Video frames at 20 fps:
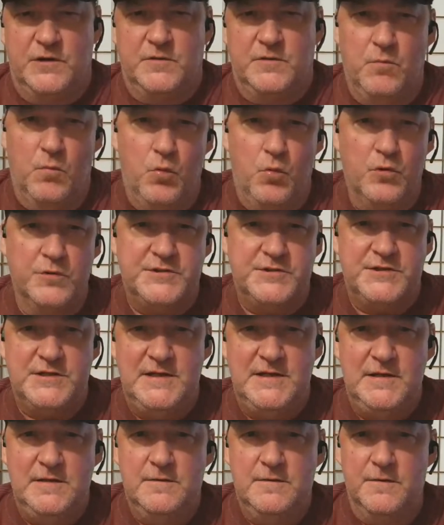drink more
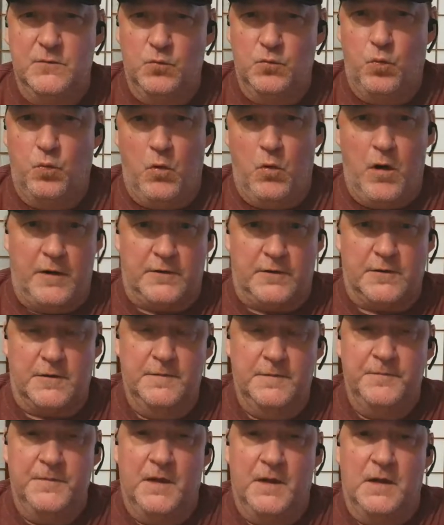tea than
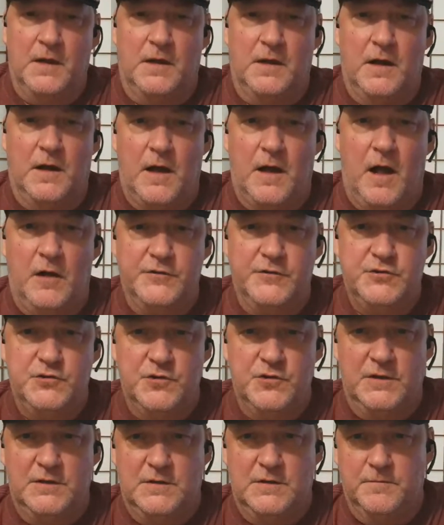water. I'll
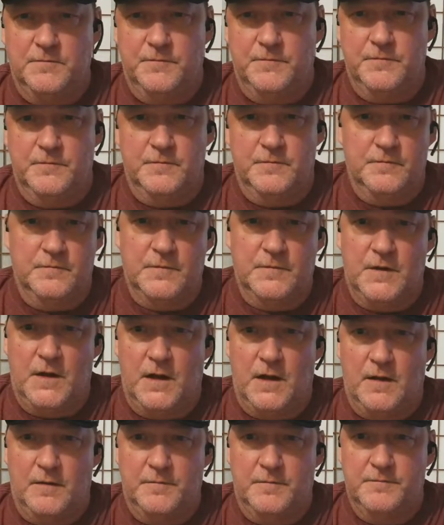drink
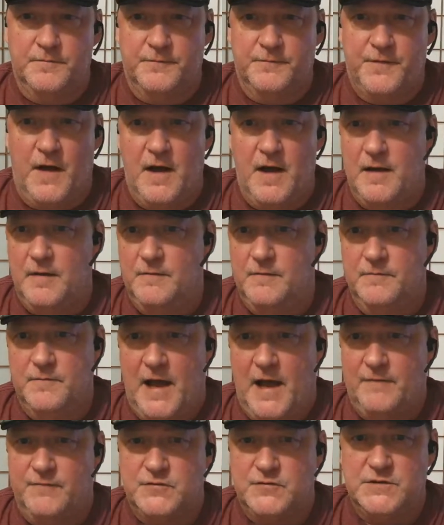5,
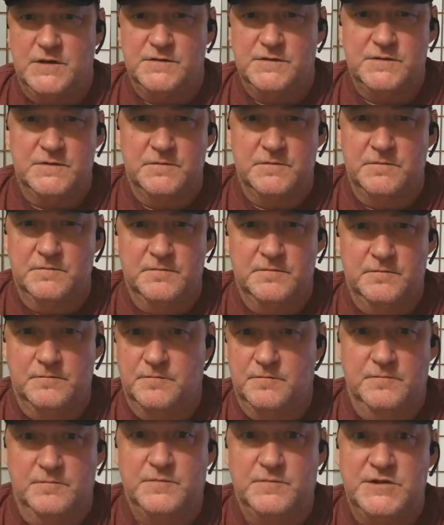half a dozen,
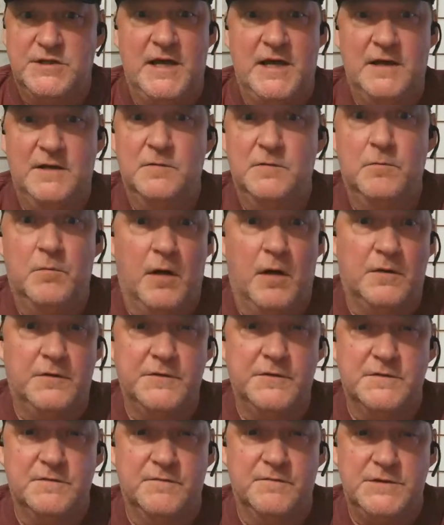10
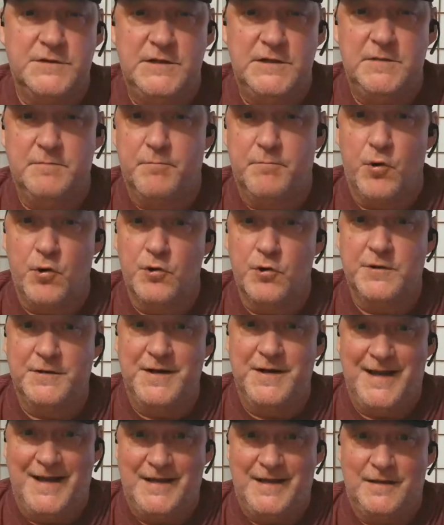bottles of tea per
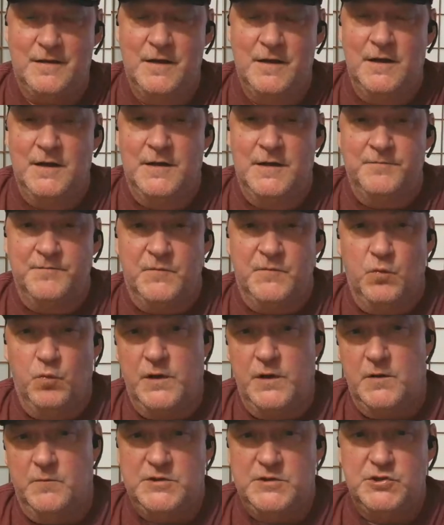day
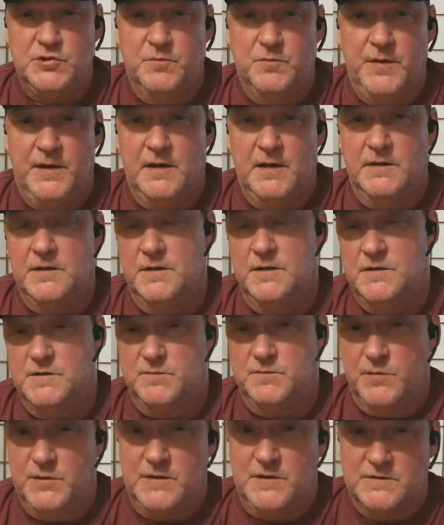when I'm in Japan, and
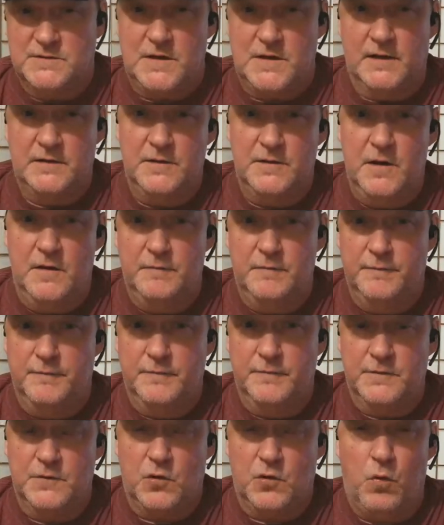it's because I
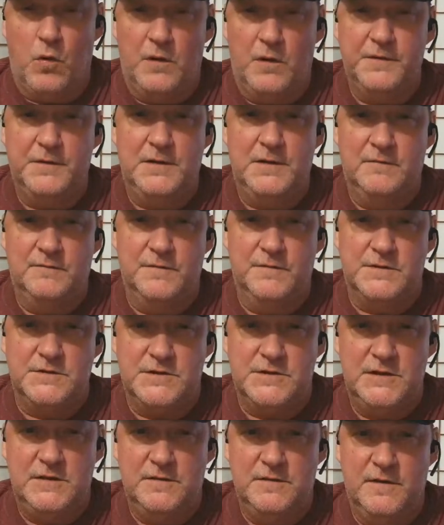love the quality of the
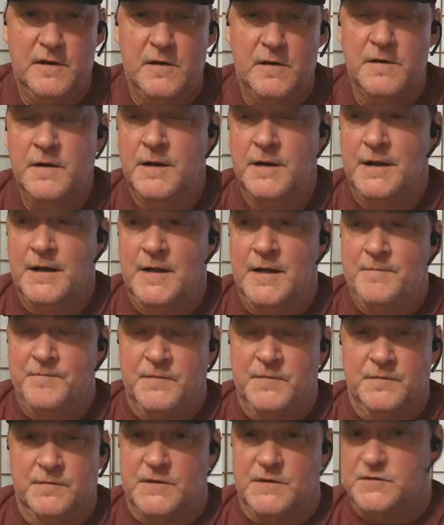tea there.
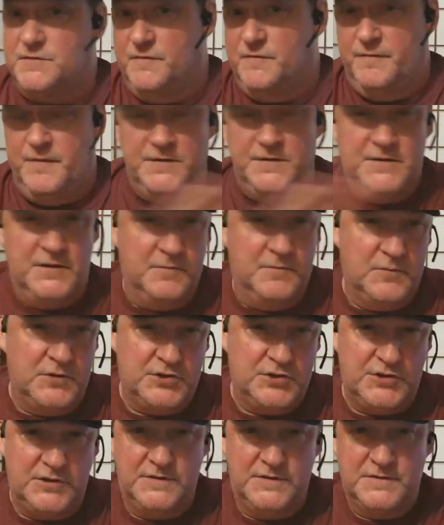There's vending
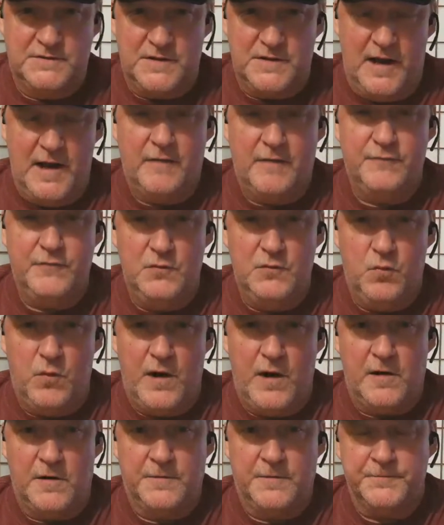machines
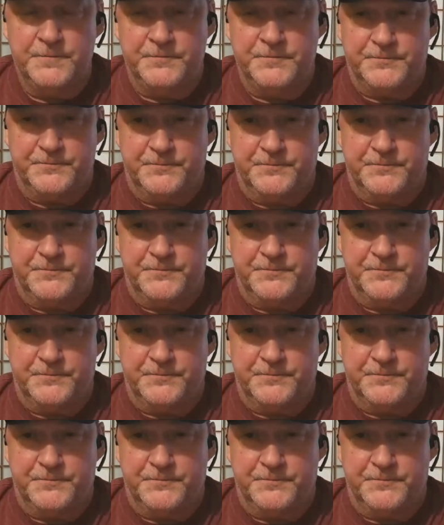everywhere,